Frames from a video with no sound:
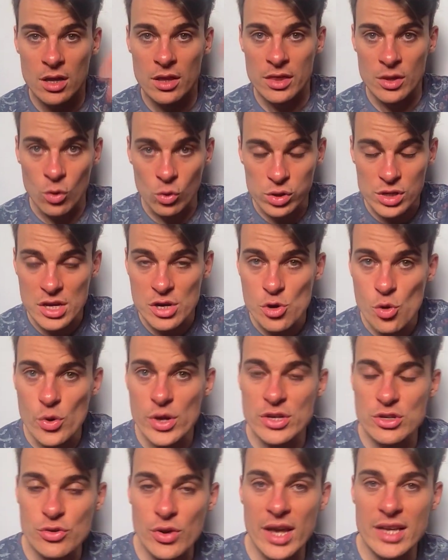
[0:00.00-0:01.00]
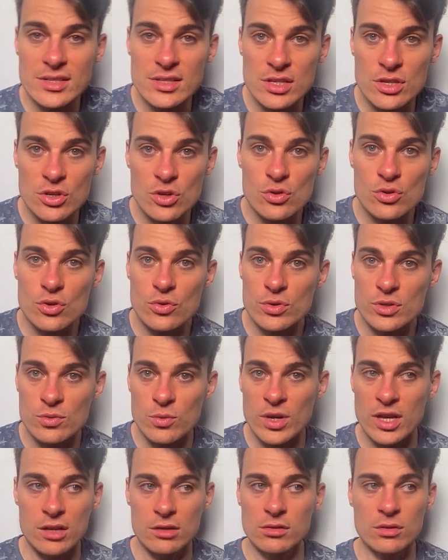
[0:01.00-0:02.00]
the only annoying traits that you do as
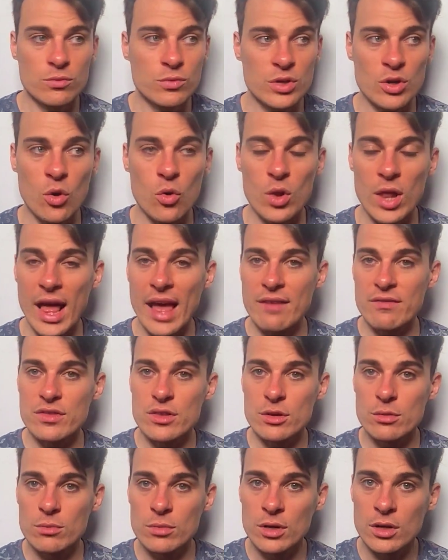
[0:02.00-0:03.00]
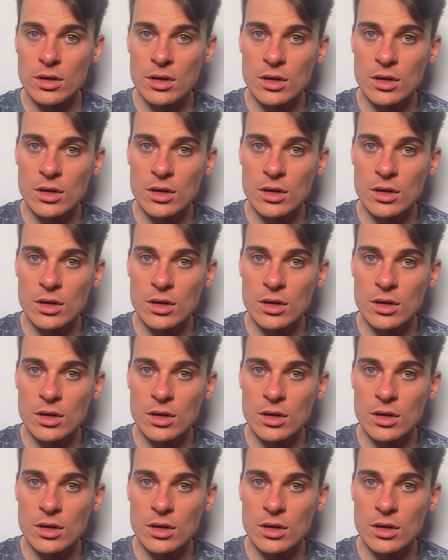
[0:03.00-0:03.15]
well, that we all have them.